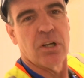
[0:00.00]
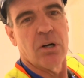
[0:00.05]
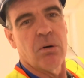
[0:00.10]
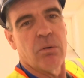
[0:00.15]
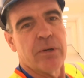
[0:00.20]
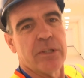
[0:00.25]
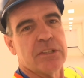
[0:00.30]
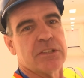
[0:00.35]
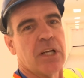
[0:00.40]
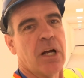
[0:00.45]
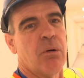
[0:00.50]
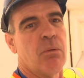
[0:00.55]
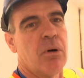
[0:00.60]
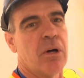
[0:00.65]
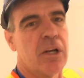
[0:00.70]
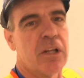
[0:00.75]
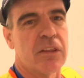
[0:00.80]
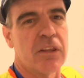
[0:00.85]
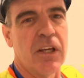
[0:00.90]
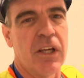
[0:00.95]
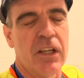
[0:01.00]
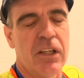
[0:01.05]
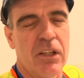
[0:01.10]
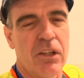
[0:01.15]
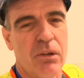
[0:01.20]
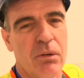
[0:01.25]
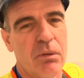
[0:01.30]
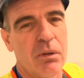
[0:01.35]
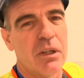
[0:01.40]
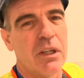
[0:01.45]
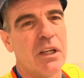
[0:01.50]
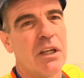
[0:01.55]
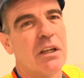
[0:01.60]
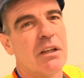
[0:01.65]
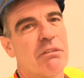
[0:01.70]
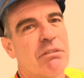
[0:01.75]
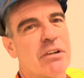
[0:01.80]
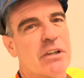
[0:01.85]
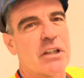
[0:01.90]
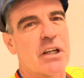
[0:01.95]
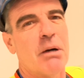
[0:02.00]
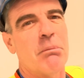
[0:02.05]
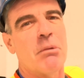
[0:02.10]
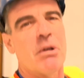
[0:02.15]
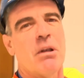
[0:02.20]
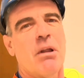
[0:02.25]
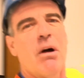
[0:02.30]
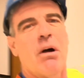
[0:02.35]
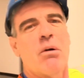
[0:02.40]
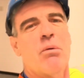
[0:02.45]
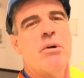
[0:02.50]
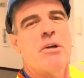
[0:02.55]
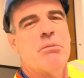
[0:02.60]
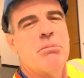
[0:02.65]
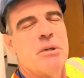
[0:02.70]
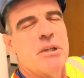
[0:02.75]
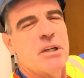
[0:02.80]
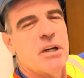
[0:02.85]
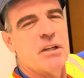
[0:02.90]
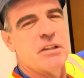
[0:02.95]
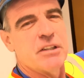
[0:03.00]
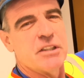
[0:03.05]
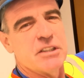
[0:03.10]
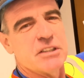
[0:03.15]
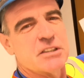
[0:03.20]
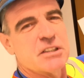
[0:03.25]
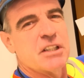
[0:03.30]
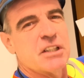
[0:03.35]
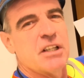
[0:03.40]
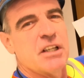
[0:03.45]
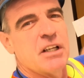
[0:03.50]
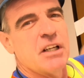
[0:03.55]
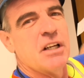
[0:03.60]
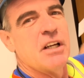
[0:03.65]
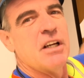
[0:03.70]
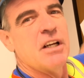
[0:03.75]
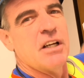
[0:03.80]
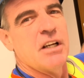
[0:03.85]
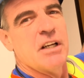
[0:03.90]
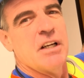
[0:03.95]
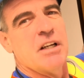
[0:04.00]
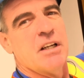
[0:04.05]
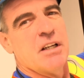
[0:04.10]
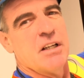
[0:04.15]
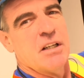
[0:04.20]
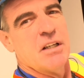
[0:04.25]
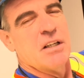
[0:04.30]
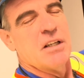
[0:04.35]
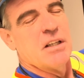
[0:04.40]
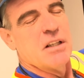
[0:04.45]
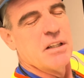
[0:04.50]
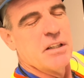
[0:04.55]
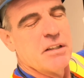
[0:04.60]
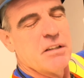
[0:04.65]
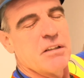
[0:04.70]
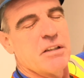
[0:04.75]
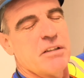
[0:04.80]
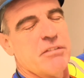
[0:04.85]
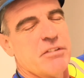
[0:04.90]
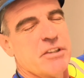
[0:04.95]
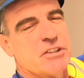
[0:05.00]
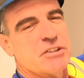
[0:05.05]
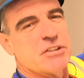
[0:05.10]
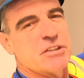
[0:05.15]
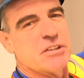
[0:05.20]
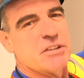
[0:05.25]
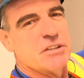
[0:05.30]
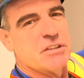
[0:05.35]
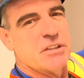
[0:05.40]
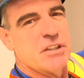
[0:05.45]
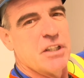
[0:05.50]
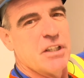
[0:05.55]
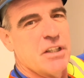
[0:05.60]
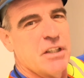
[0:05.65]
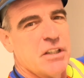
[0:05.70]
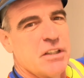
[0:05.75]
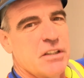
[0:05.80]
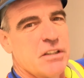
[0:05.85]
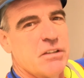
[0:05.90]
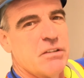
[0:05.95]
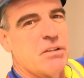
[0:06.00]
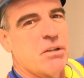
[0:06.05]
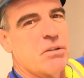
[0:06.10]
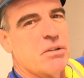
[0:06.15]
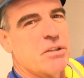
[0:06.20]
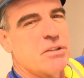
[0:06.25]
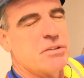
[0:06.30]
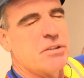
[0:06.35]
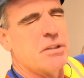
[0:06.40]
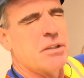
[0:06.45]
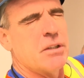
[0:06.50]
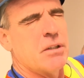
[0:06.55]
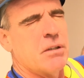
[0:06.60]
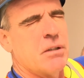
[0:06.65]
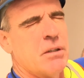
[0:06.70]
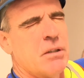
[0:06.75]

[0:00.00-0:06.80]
always, I want to thank you again for coming along with me on these little adventures. You know the drill.